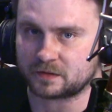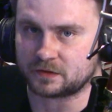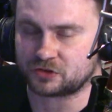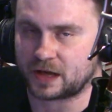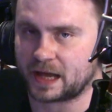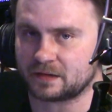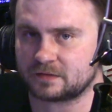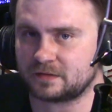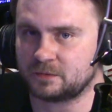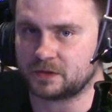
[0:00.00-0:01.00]
to the chat,
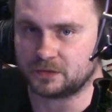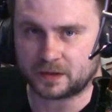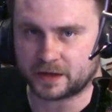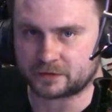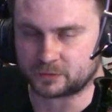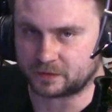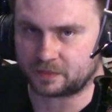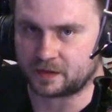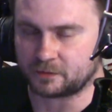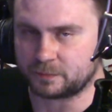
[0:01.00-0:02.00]
see what you guys would
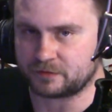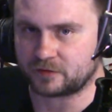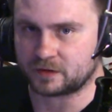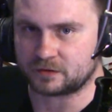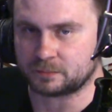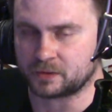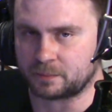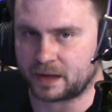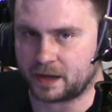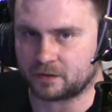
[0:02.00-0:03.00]
think would be fun to
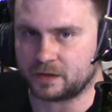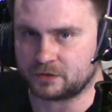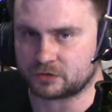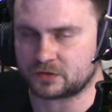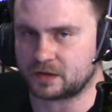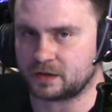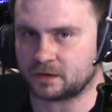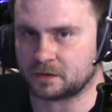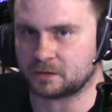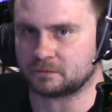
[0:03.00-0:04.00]
bring back or interesting
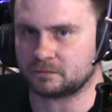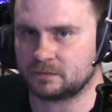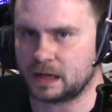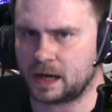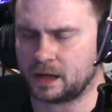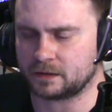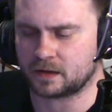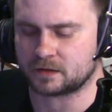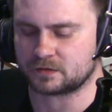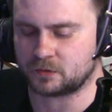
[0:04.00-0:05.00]
or
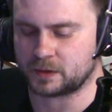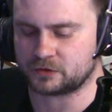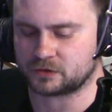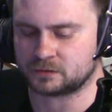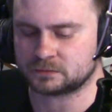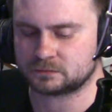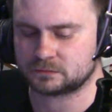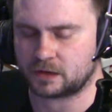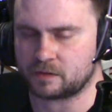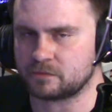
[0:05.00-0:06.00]
non-consequential.
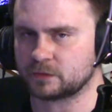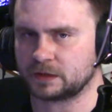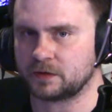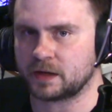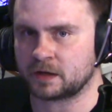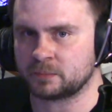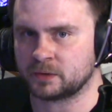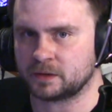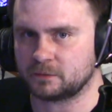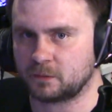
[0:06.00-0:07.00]
I don't even really know how to
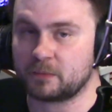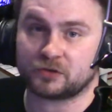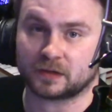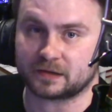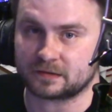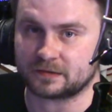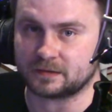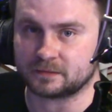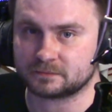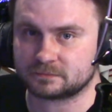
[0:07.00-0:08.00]
put it. What would you like to
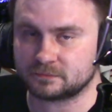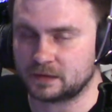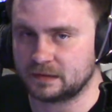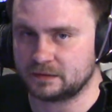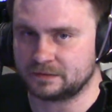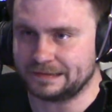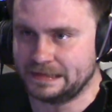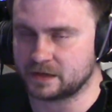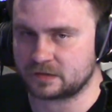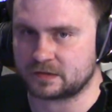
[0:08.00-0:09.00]
see
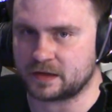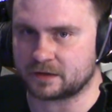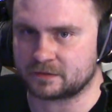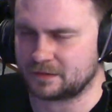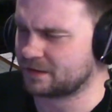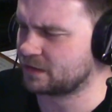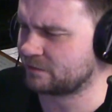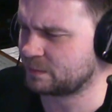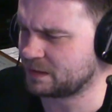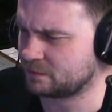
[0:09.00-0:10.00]
de-extinct? Is that going to
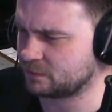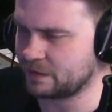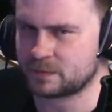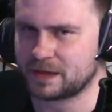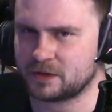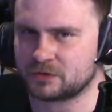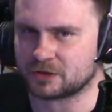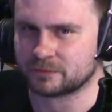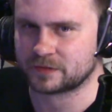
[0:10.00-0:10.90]
have to be... We have to make a new term for